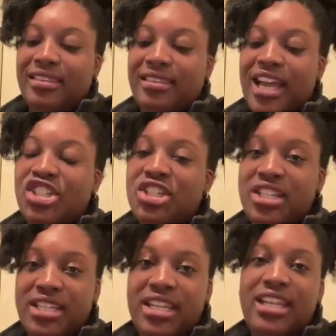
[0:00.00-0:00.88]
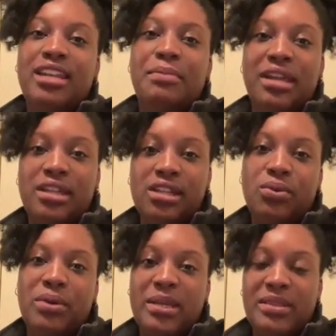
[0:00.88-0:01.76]
I should have did it in the beginning of the
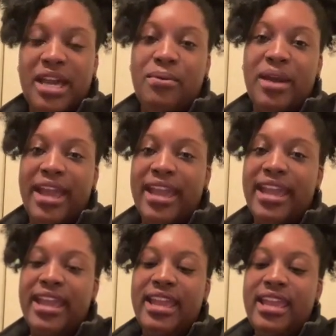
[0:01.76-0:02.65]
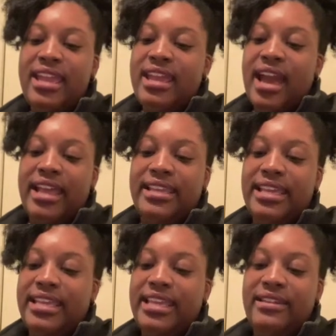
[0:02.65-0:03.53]
week. That way I
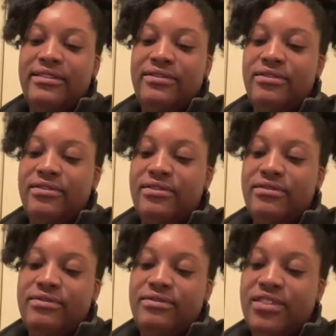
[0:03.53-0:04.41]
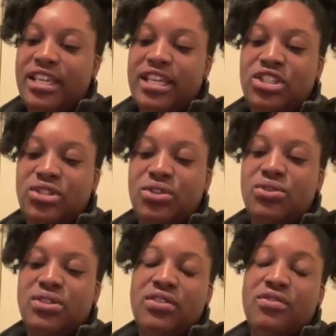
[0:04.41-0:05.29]
didn't give the
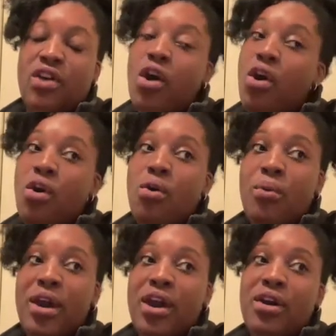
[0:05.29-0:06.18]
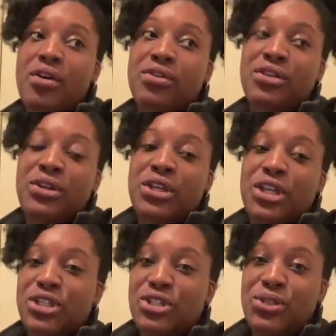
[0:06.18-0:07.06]
excuse of, oh, well,
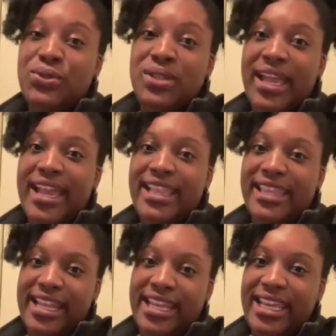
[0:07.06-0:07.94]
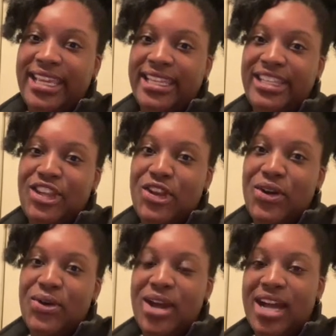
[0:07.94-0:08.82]
it's too late. They
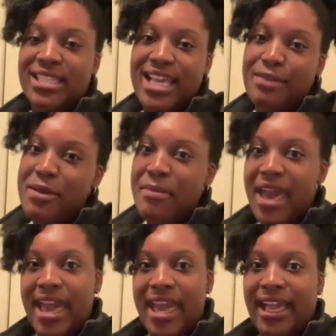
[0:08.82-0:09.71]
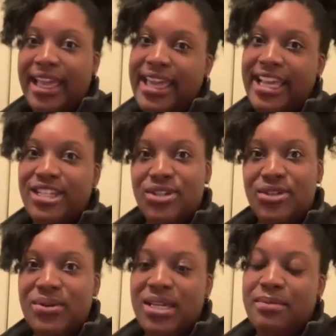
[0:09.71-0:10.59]
didn't, contact me back. I can't
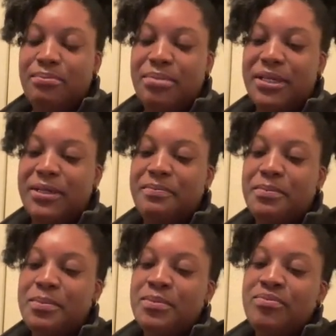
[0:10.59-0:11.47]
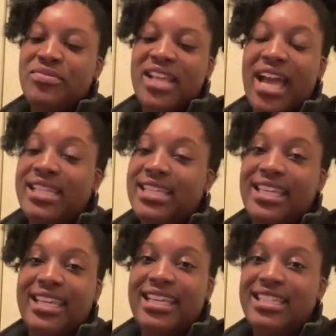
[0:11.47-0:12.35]
do it. But I
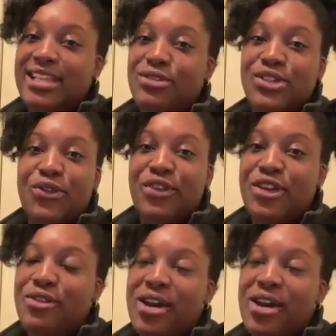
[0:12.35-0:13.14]
didn't because I was so fearful.